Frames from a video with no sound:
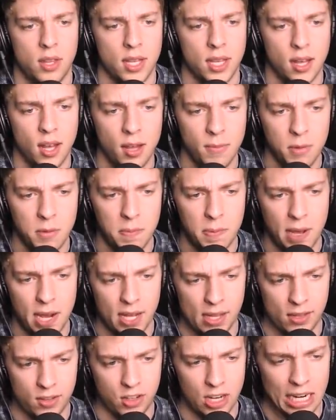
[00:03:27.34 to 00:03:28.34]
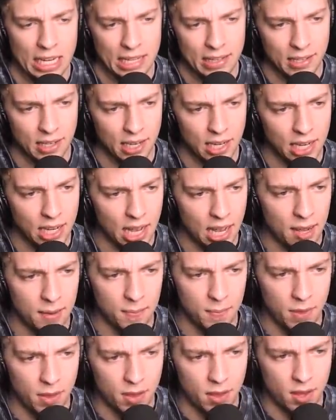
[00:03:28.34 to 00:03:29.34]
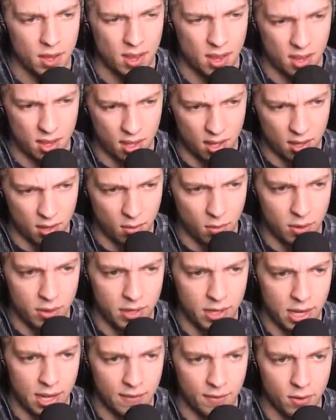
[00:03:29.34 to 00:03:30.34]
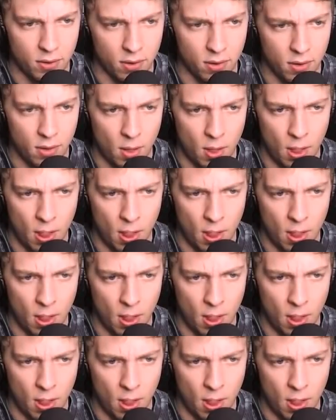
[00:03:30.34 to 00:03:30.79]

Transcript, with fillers: The oh, army base. That, uh, Jelly's we're joining the army today. Wanted level.